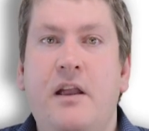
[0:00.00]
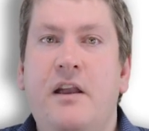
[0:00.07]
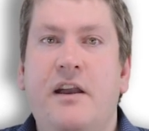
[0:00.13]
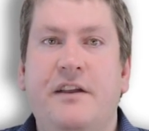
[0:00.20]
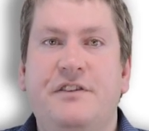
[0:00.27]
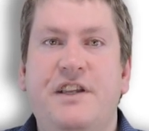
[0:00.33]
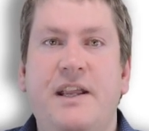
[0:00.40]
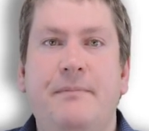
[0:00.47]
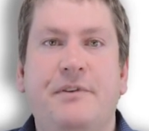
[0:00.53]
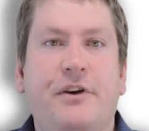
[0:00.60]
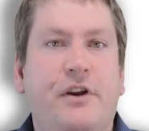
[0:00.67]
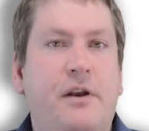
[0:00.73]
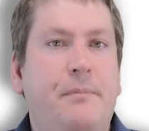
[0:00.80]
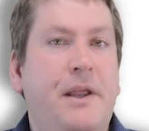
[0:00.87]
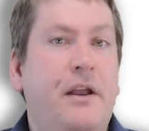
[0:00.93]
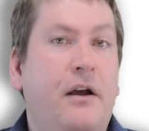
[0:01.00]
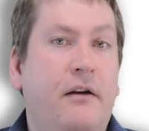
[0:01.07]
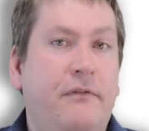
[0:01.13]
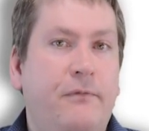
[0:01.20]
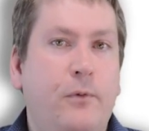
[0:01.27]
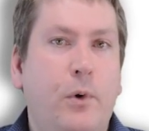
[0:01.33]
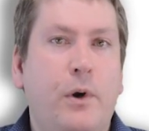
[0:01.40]
And teams are going to be of
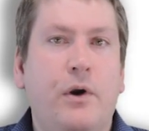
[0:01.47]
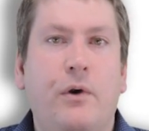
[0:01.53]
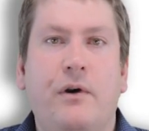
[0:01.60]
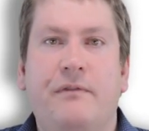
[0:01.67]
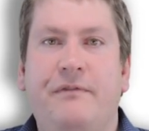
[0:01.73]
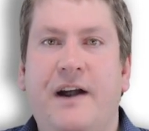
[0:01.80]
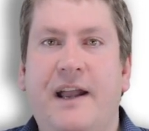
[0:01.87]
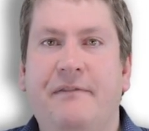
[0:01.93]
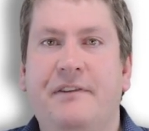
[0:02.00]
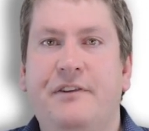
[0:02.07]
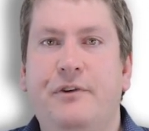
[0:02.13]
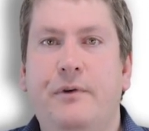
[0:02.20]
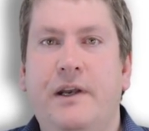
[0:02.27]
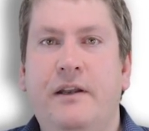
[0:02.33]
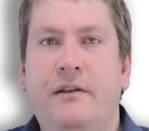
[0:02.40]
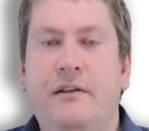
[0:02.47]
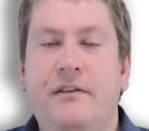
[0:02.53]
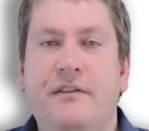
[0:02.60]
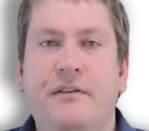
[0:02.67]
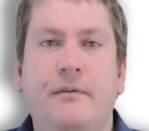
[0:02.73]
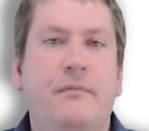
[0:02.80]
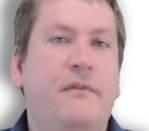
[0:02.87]
4 or 5
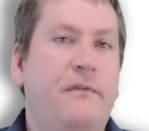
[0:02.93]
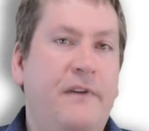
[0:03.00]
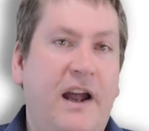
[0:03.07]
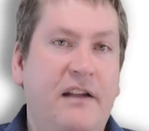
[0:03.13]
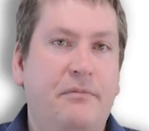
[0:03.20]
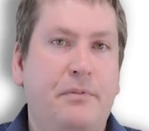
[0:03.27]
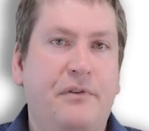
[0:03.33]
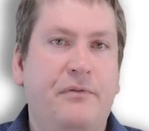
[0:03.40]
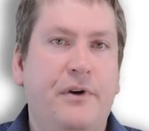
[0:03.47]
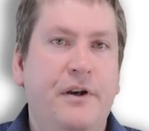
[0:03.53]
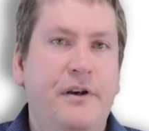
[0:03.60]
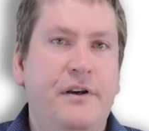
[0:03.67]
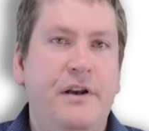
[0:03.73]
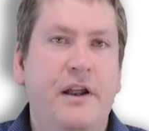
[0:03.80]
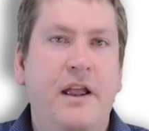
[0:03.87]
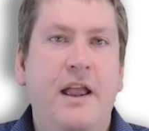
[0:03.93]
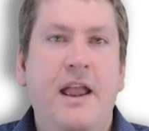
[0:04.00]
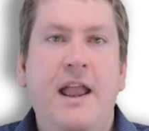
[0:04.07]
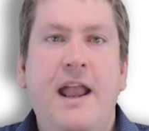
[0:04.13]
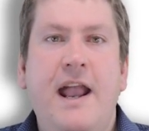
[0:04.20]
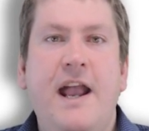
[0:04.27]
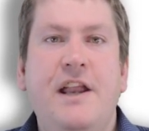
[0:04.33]
students, 5 preferred,
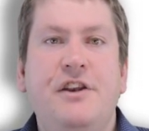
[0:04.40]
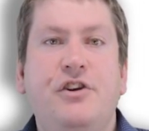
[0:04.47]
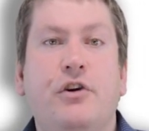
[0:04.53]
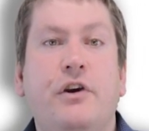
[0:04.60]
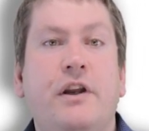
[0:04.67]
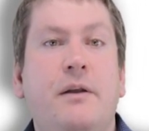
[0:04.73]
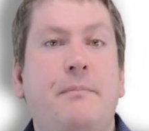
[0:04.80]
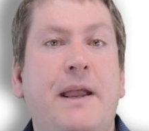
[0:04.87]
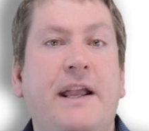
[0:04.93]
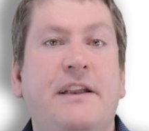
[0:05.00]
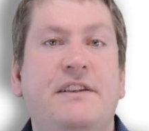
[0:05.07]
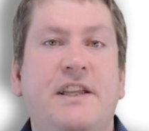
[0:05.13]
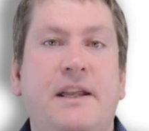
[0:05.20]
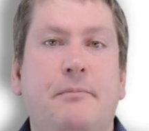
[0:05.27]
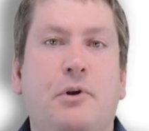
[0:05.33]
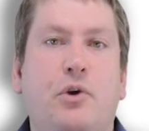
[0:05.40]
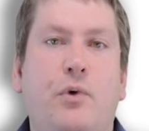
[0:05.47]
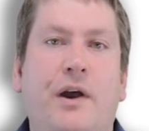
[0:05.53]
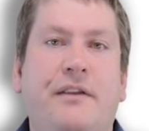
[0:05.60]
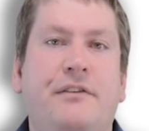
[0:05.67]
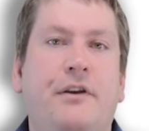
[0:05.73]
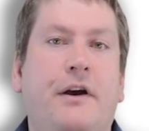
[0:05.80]
and you're going to make a team
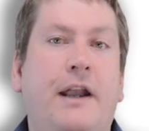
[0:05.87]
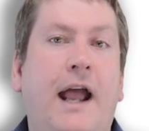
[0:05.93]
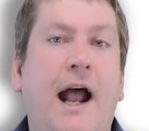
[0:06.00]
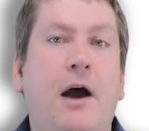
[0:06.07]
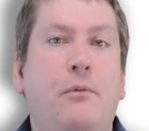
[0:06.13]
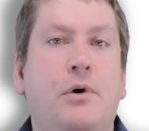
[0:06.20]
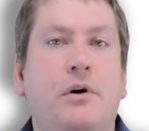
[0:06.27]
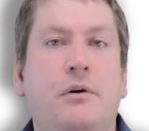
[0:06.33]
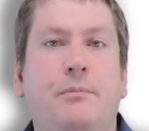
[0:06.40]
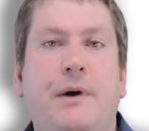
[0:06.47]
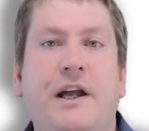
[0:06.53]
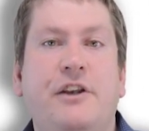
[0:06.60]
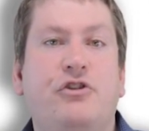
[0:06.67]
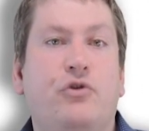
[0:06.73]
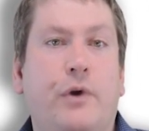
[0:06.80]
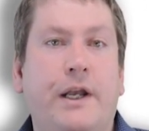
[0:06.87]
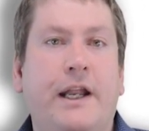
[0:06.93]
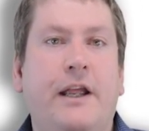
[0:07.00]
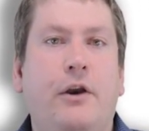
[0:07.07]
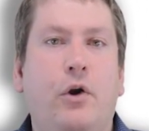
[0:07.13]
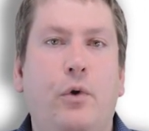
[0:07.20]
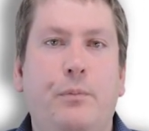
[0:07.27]
request on OWL by joining
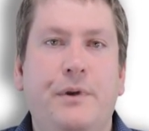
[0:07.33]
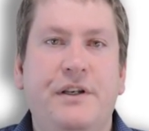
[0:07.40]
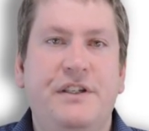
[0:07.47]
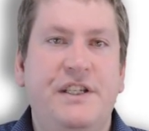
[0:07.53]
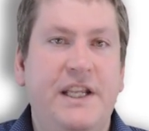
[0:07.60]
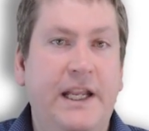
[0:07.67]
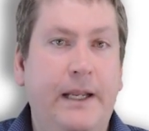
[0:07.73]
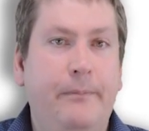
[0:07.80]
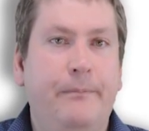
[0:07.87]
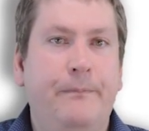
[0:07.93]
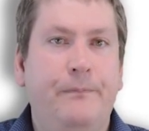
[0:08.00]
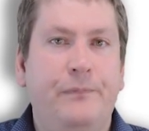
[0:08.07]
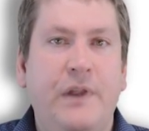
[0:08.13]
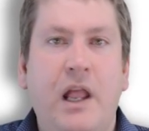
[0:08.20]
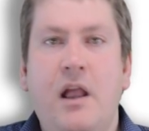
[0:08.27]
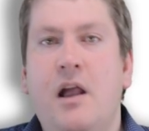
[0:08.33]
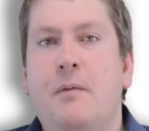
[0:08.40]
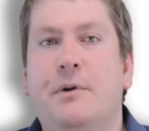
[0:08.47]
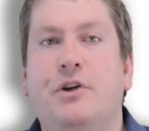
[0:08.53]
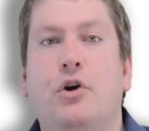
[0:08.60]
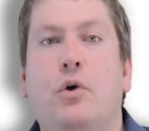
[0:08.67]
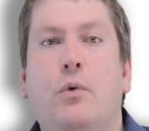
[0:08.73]
an open team.
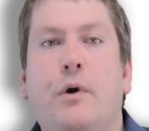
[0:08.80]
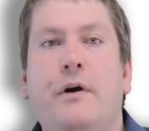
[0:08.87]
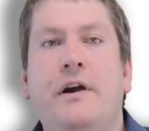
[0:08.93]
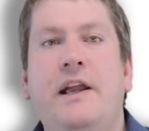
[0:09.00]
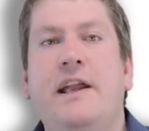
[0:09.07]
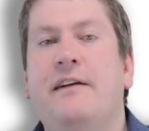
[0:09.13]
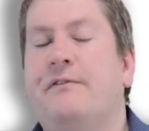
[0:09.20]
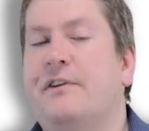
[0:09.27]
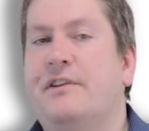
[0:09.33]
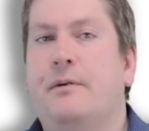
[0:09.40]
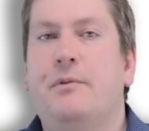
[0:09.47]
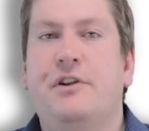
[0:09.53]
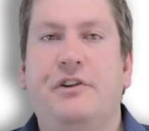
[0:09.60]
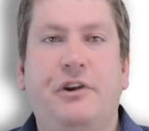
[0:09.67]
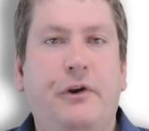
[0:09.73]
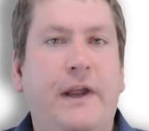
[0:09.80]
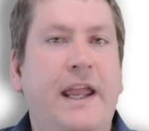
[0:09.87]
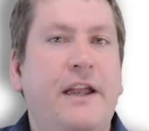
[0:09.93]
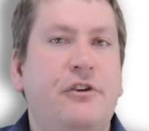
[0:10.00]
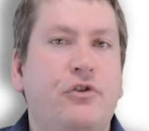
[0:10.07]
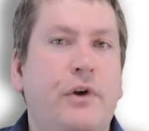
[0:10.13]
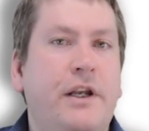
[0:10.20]
But don't worry, if for some reason you
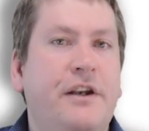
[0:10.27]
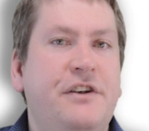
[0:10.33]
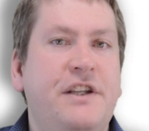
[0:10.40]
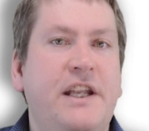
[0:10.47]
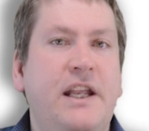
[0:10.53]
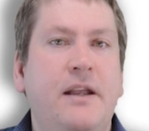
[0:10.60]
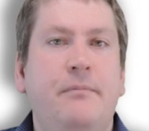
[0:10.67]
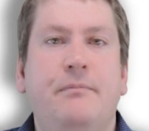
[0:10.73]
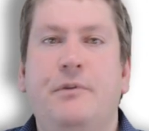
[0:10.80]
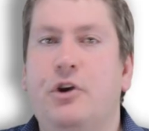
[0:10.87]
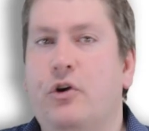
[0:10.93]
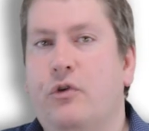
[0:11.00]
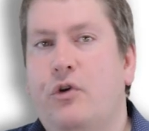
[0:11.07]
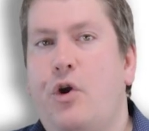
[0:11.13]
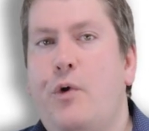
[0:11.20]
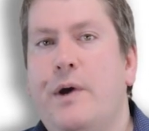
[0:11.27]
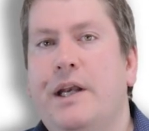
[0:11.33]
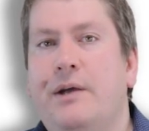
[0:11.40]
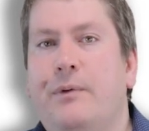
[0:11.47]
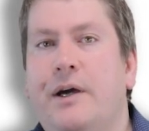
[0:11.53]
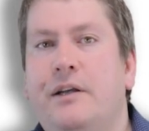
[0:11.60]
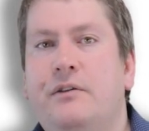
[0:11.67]
can't join a team, you don't know
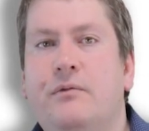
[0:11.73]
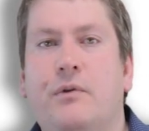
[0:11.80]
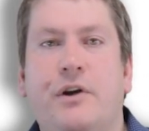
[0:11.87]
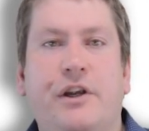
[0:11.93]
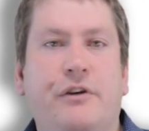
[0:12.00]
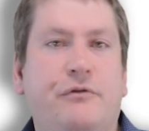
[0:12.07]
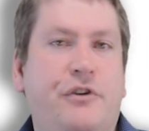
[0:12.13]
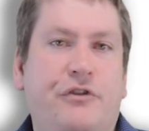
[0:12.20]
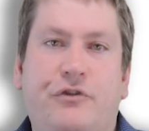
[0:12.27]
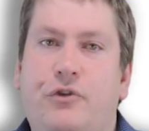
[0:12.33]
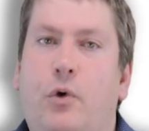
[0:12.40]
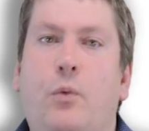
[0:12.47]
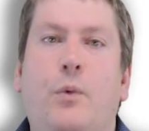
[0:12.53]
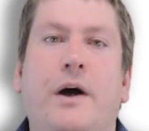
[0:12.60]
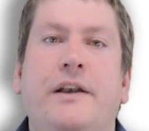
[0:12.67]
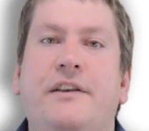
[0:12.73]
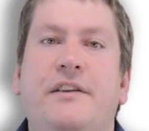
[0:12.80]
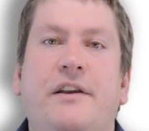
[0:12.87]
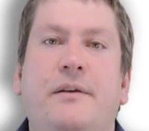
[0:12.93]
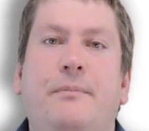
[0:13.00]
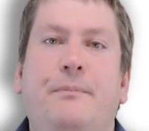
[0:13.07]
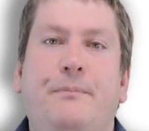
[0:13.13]
anyone, or you just don't want
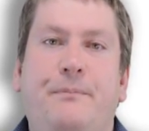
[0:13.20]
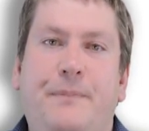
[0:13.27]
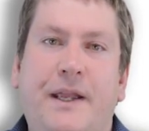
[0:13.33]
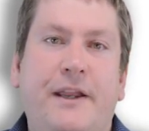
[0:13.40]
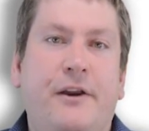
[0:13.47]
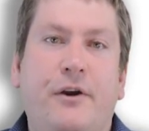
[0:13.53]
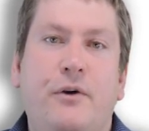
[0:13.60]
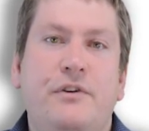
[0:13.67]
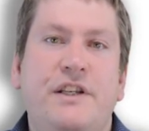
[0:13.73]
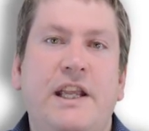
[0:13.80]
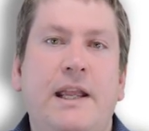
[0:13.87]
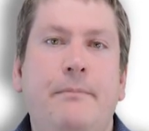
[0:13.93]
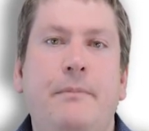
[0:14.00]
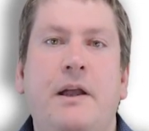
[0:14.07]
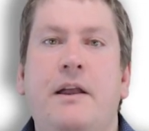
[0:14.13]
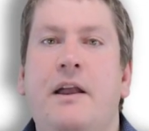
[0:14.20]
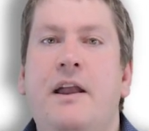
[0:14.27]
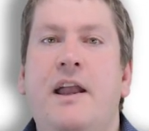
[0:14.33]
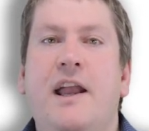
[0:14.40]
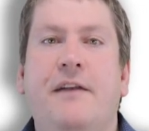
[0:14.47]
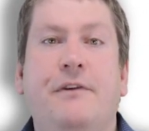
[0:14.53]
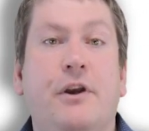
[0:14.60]
to pick your own team,
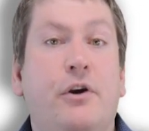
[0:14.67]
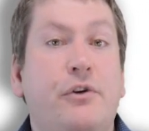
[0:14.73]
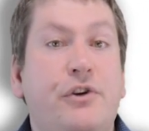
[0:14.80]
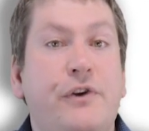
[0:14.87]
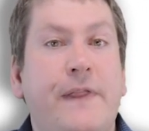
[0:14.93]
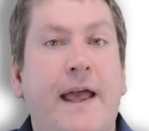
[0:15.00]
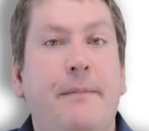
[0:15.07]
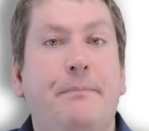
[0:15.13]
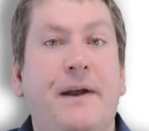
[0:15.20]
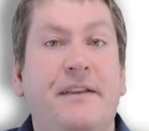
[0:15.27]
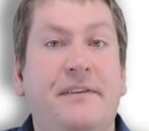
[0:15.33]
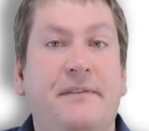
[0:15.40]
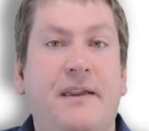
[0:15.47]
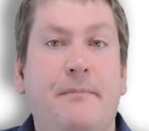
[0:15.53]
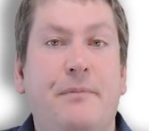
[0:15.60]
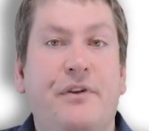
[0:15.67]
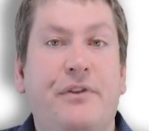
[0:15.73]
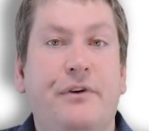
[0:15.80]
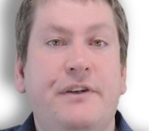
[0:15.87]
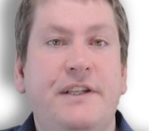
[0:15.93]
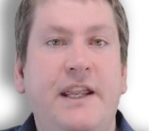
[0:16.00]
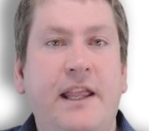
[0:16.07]
if you don't do that by September
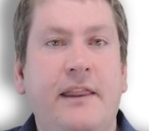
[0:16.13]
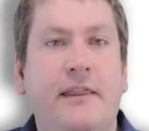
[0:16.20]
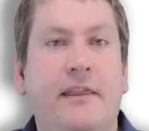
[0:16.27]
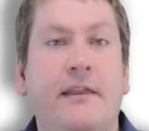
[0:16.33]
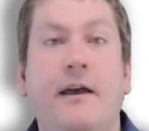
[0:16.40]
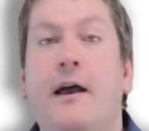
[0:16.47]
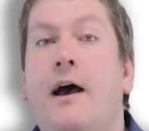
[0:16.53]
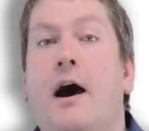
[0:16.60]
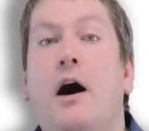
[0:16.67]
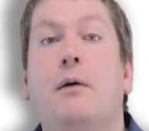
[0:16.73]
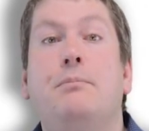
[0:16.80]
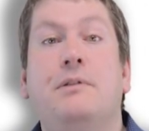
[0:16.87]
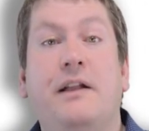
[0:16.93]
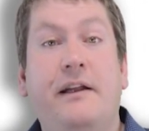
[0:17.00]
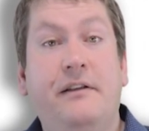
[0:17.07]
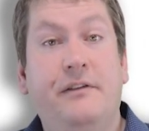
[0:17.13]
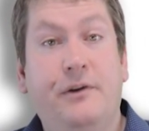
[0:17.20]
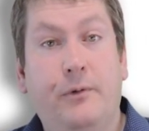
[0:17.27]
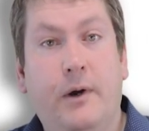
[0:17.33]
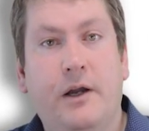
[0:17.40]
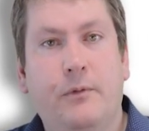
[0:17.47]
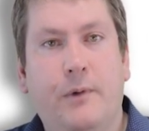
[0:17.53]
13th, I'll place
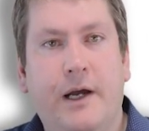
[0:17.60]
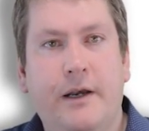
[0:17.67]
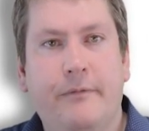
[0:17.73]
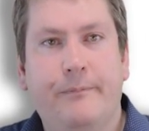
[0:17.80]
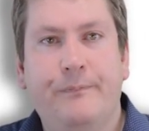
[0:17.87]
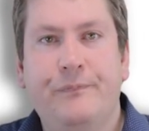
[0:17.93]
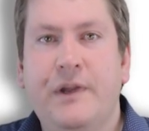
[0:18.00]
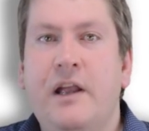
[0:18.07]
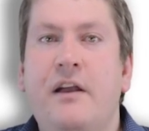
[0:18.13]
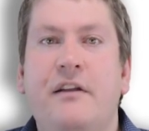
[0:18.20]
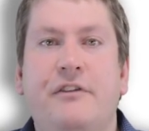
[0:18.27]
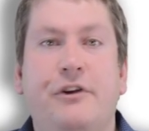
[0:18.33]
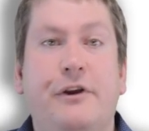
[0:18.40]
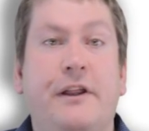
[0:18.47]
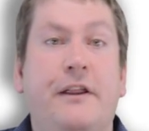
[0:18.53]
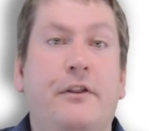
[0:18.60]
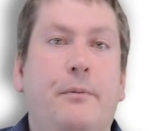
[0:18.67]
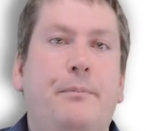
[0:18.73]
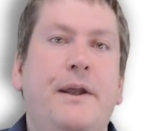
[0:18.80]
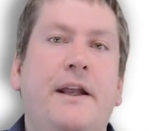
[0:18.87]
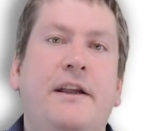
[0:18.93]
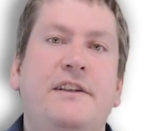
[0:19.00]
you on one. So you can either
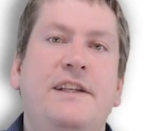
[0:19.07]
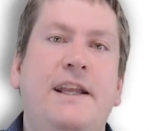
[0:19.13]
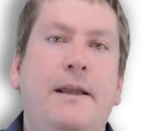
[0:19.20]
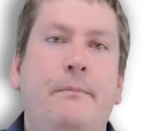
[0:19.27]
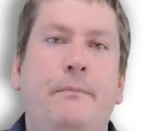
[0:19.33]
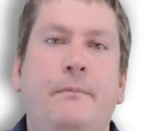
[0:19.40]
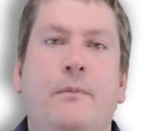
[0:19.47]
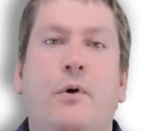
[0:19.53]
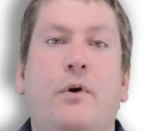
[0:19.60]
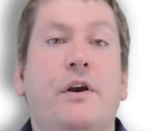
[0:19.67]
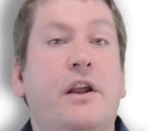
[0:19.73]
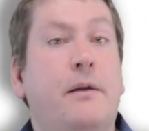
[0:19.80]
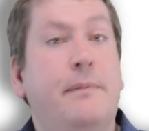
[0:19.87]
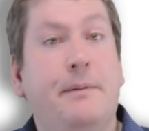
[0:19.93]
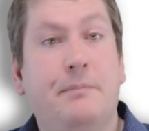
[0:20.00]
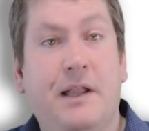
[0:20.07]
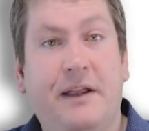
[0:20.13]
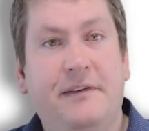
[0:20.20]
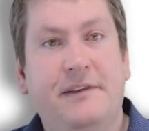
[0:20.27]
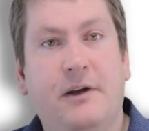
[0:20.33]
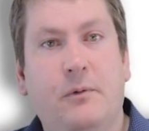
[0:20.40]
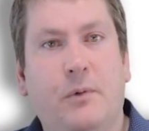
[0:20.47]
pick a team or you can be
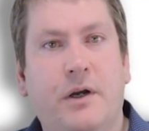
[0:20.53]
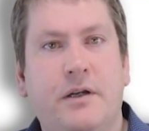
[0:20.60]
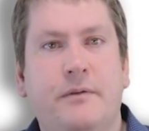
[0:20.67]
placed on one.